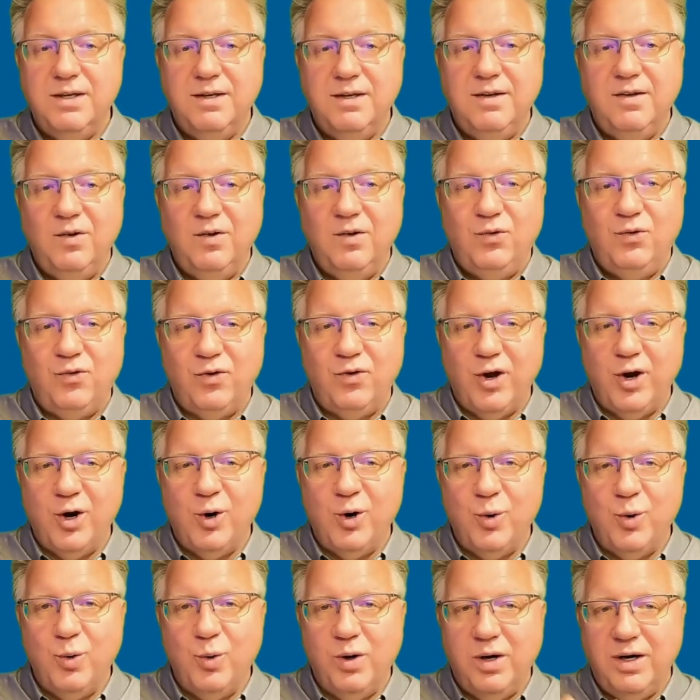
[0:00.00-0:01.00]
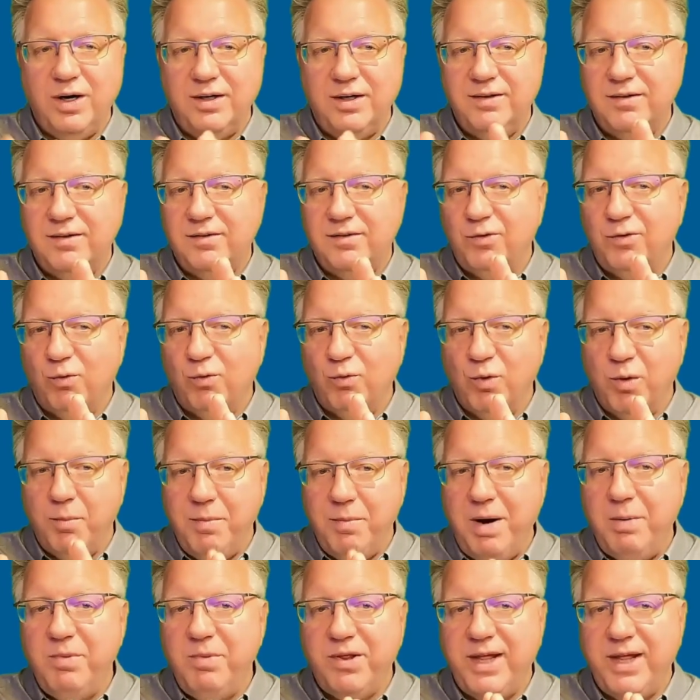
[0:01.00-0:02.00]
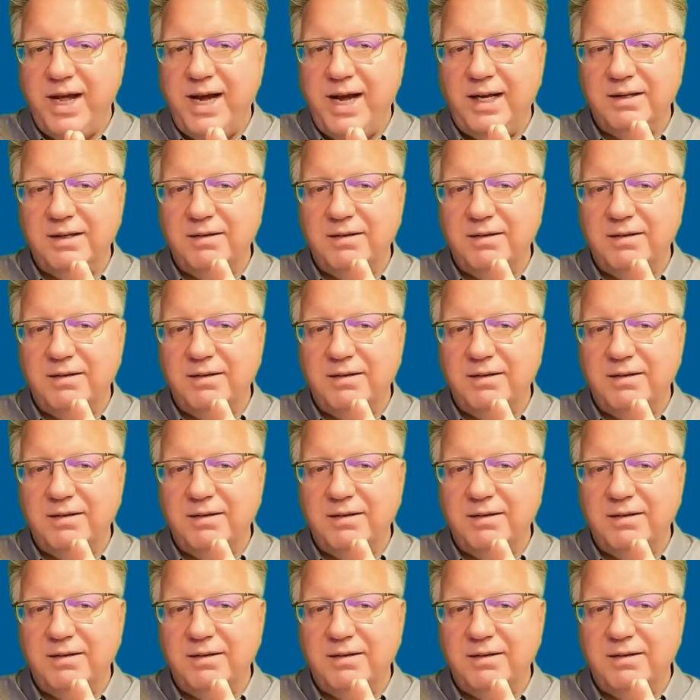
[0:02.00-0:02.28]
So remember that